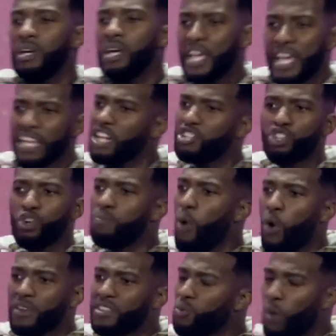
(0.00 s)
He can do
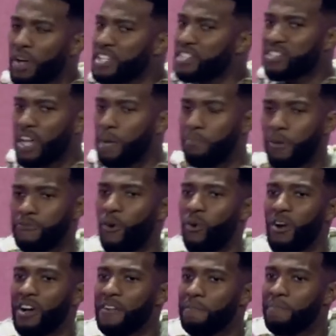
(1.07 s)
more than what he's done
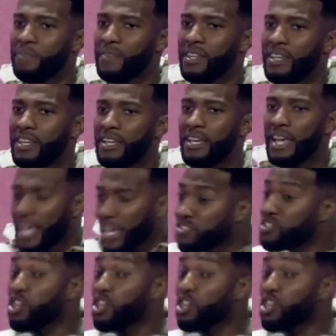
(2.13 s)
before. And